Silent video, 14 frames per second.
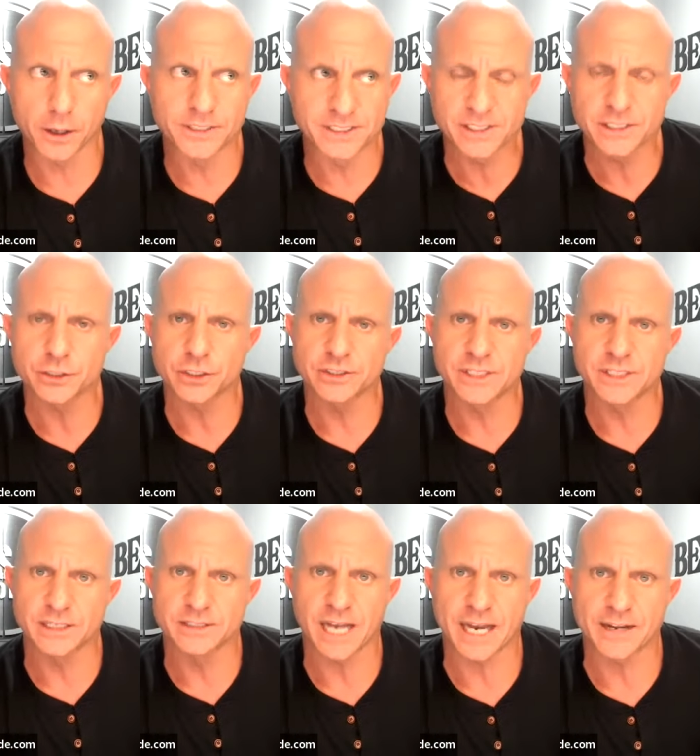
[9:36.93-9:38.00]
decisions
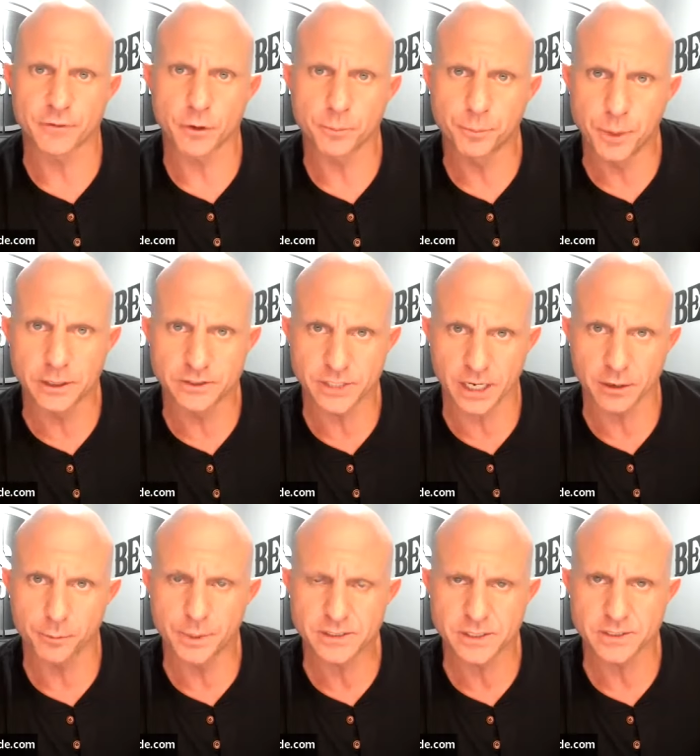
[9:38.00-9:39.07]
inside of our inside our
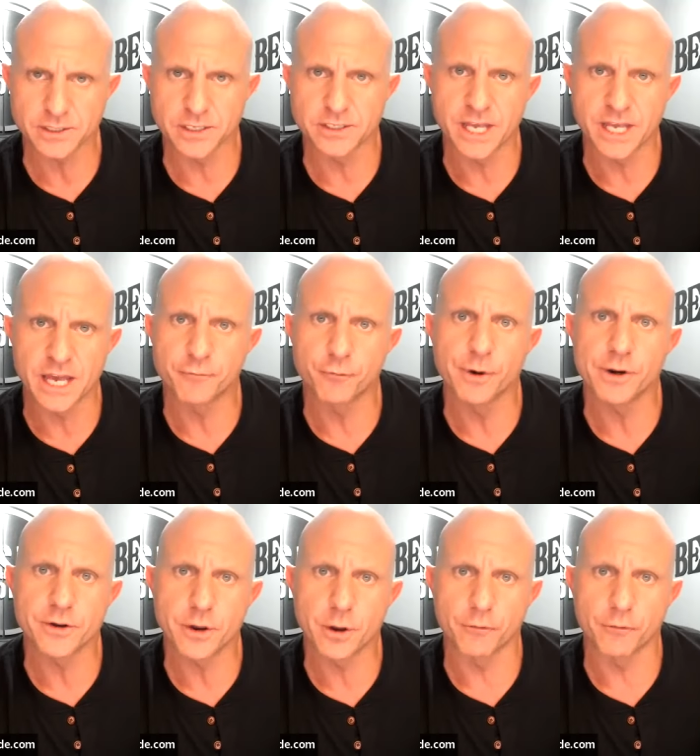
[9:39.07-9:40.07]
businesses if we are